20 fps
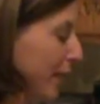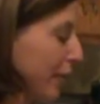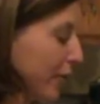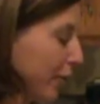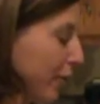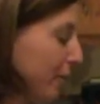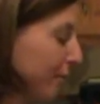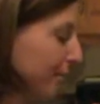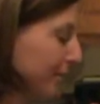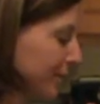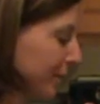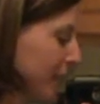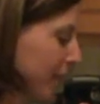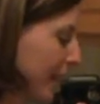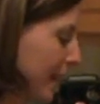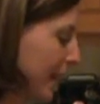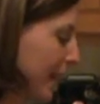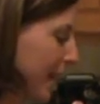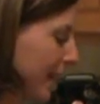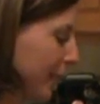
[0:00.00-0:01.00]
powder
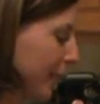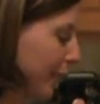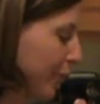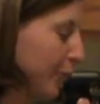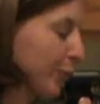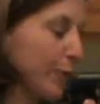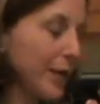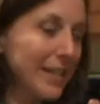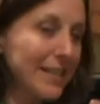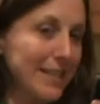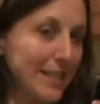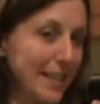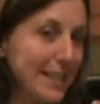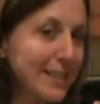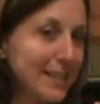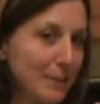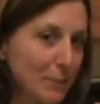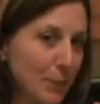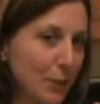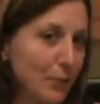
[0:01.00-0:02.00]
and 3
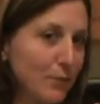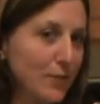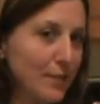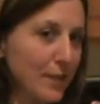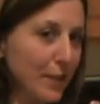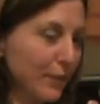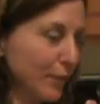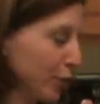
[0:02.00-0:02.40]
teaspoons of